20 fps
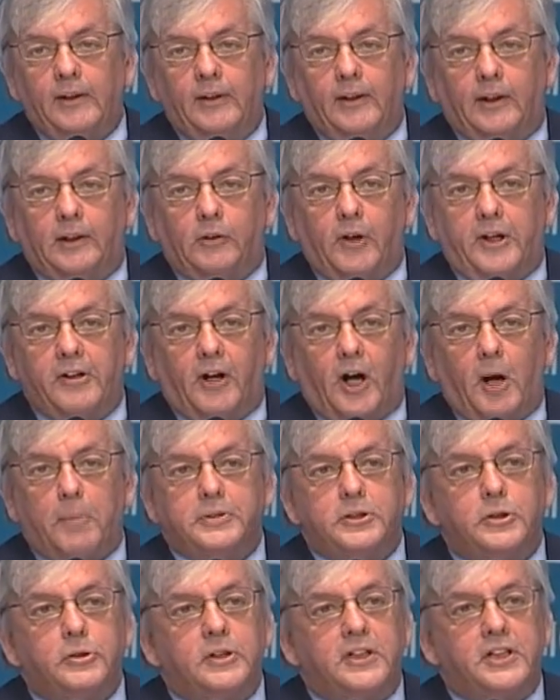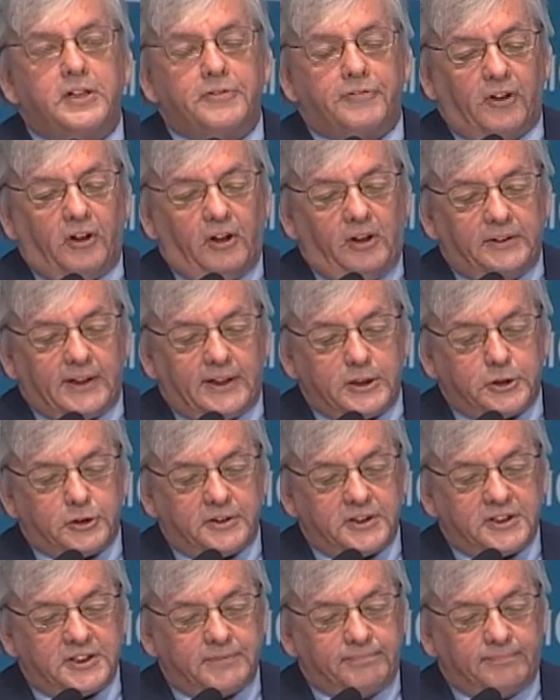and greater opportunity for all
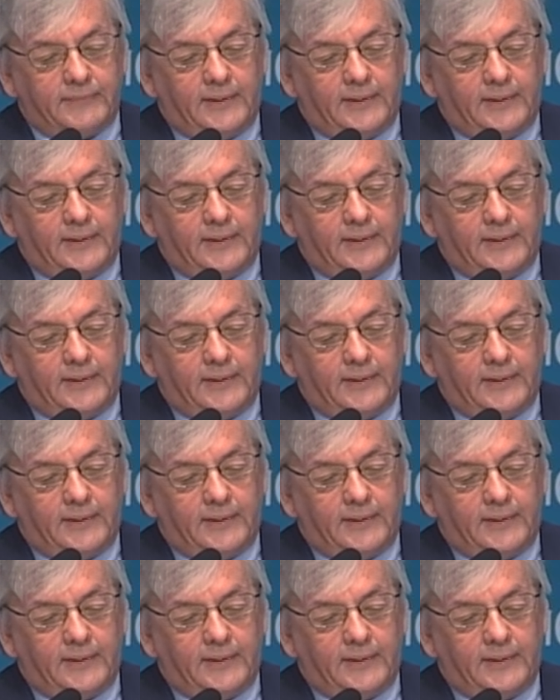nations,